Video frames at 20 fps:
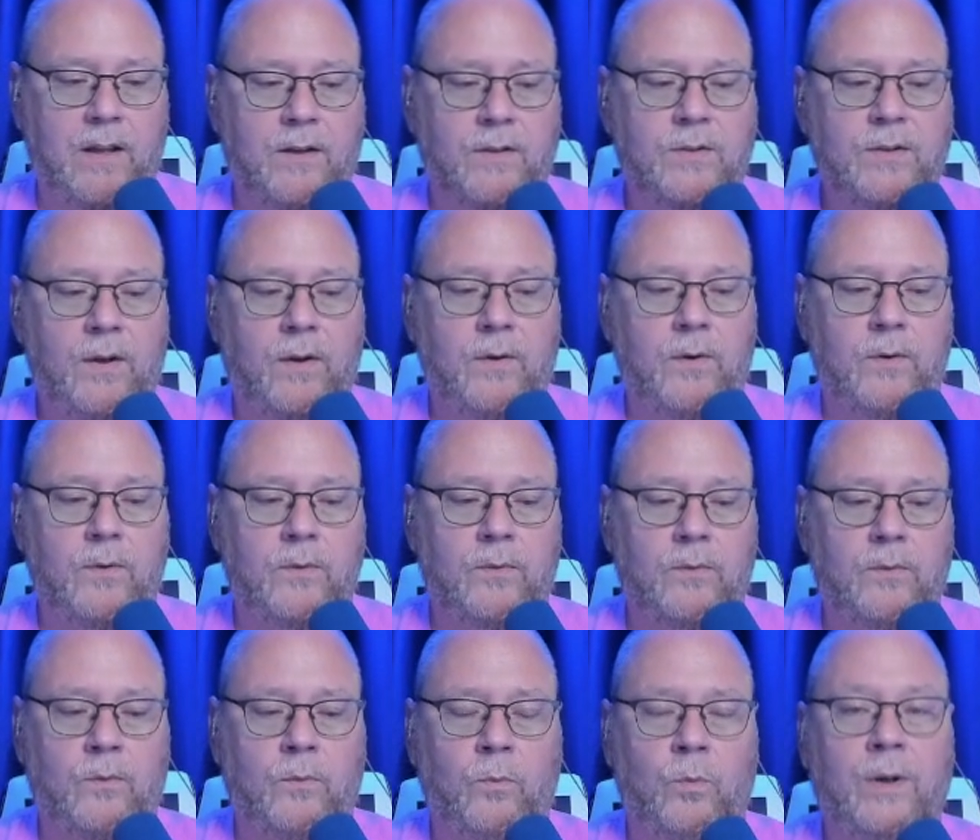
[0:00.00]

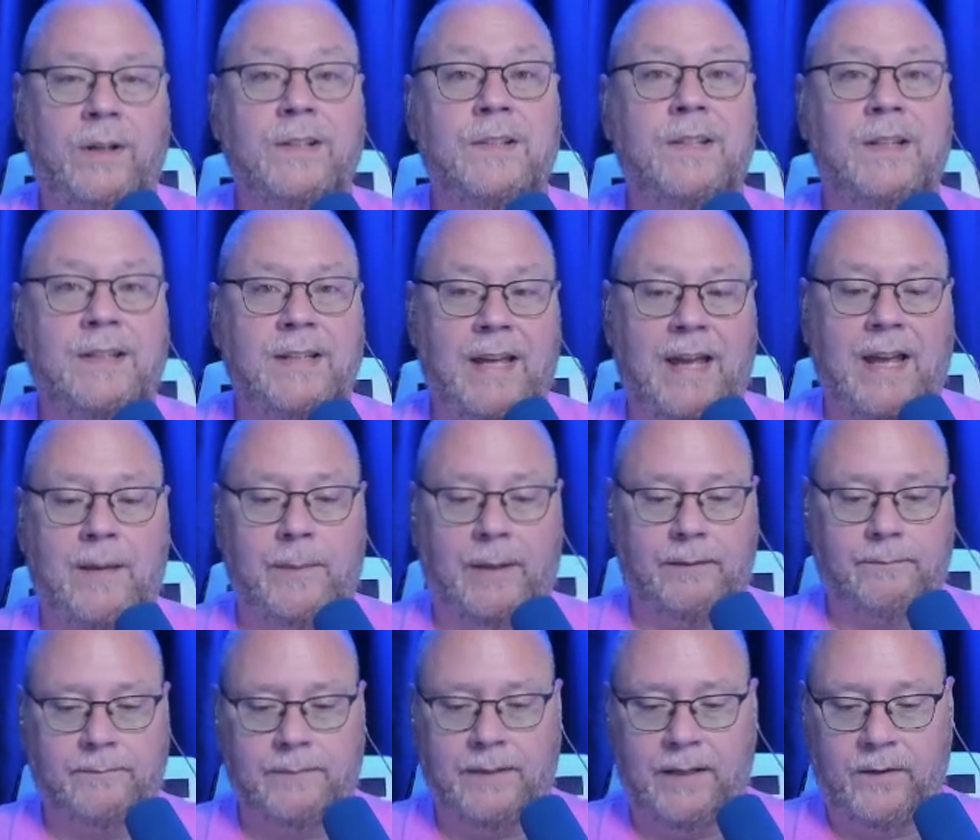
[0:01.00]
So what is the
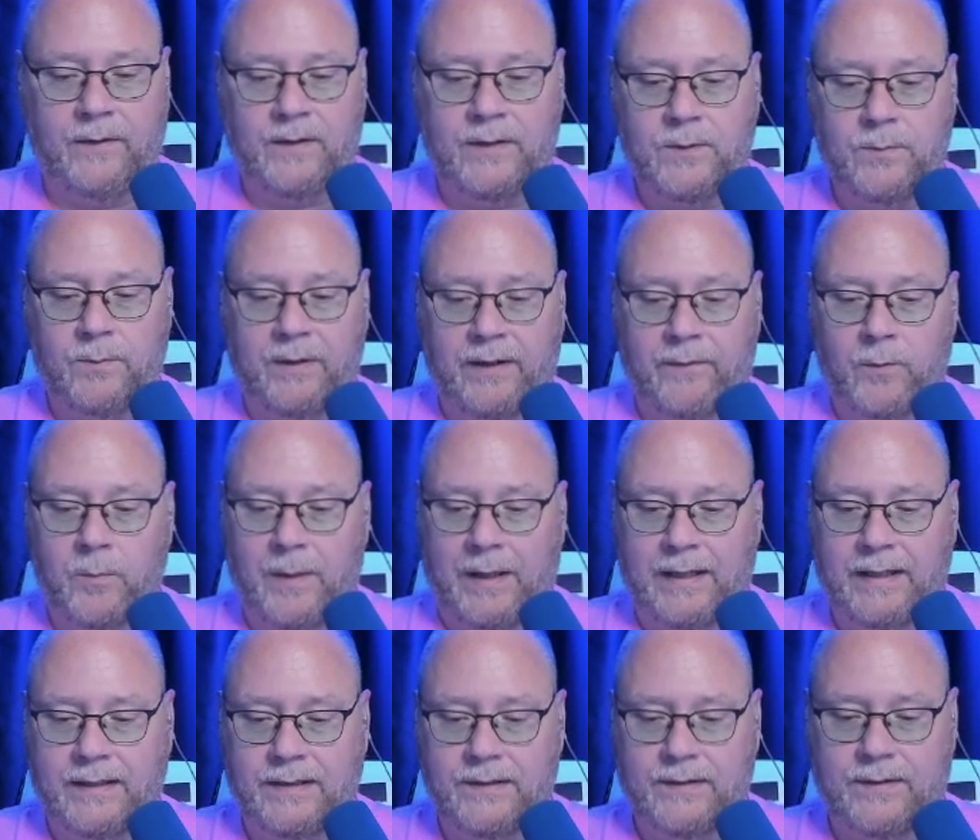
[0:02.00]
timing? I know that's what
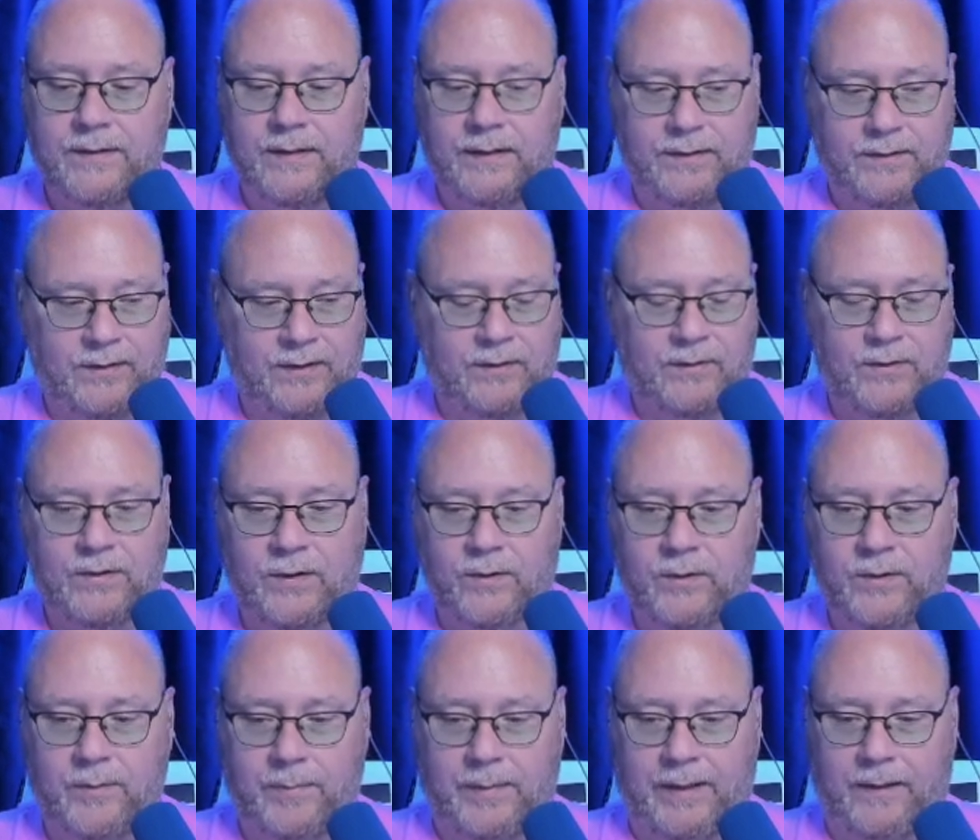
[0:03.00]
everybody is
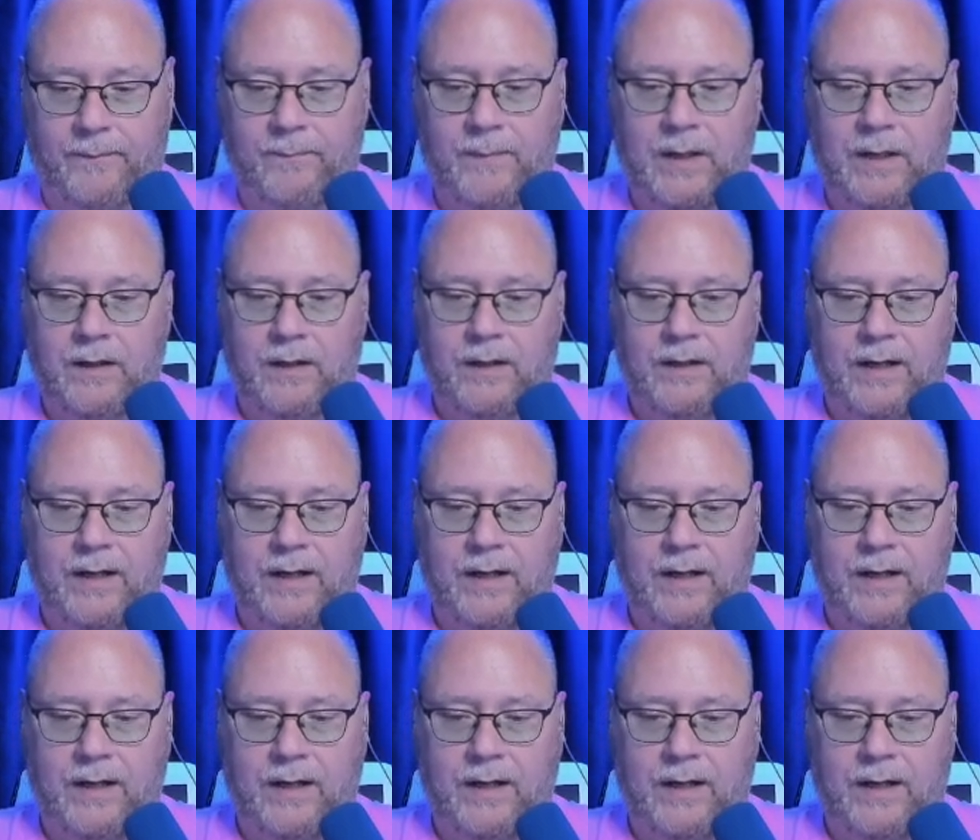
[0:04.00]
concerned about.